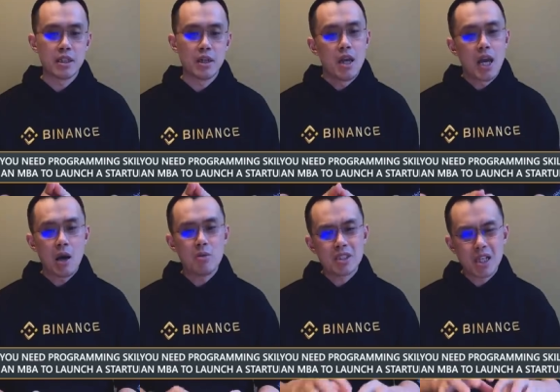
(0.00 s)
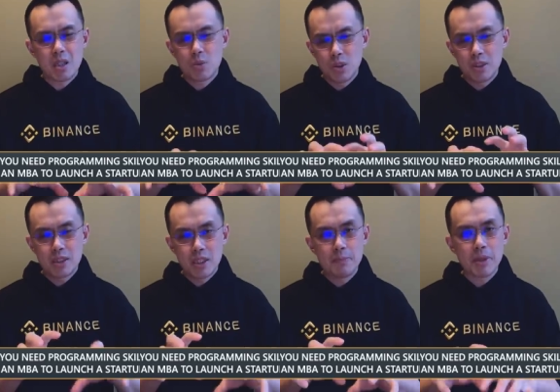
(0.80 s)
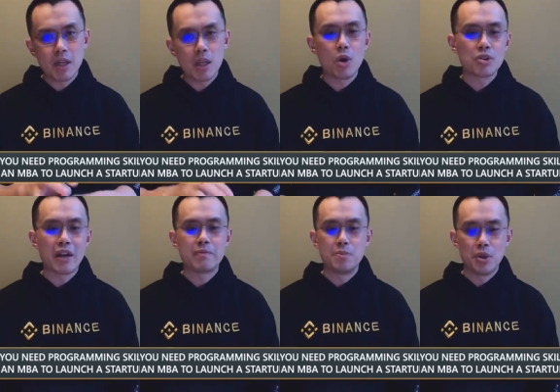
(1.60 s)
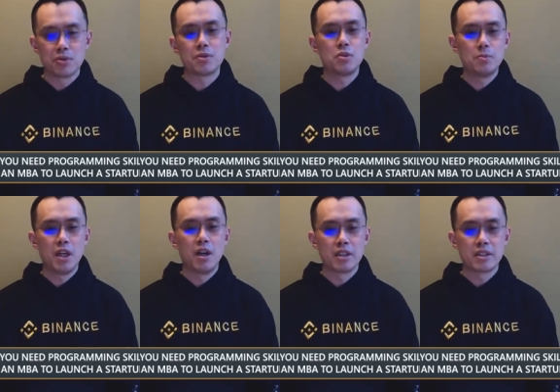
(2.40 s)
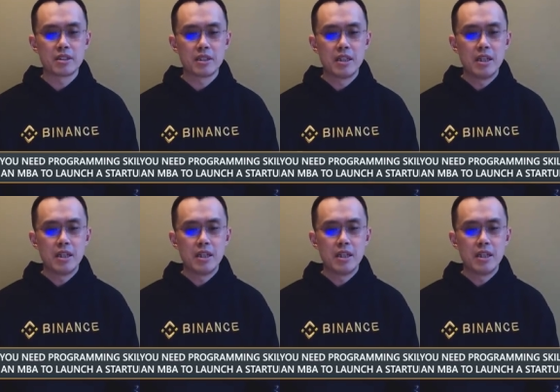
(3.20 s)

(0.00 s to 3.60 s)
the, I would say you typically want to have both, to be honest.